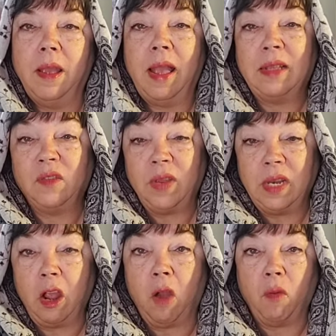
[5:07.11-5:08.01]

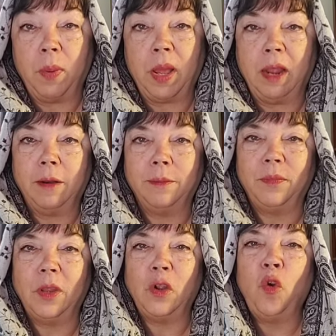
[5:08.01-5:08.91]
Esfandiar replied,
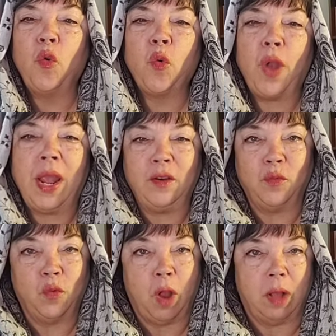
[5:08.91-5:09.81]
Great
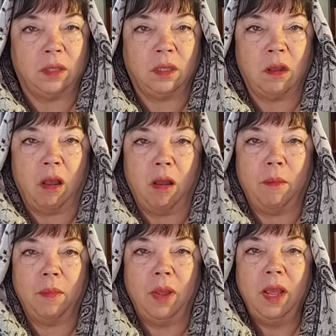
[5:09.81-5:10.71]

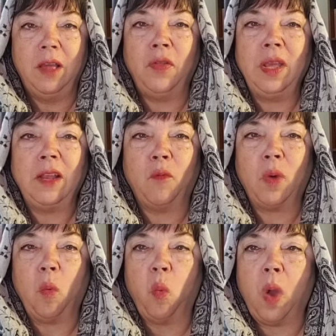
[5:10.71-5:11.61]
Rostam, think of
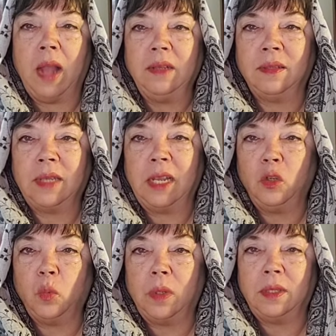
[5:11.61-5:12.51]
what a wise
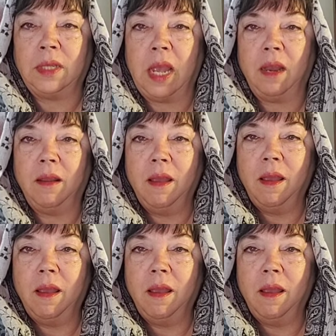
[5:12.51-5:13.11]
sage once said.